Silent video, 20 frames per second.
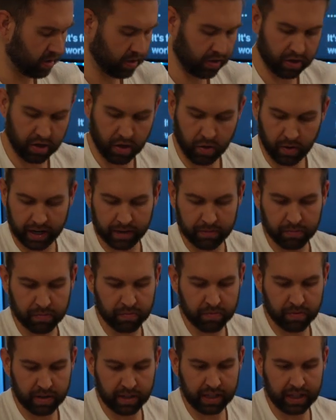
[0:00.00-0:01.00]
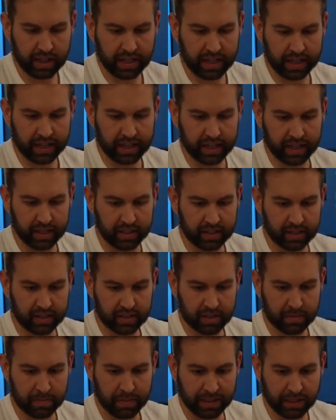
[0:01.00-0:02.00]
No, I really like it,
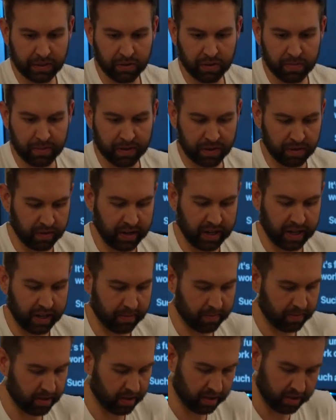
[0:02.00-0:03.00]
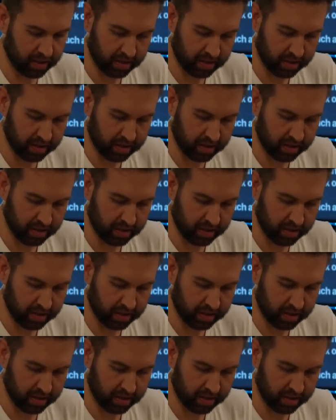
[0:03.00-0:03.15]
especially with my new camera.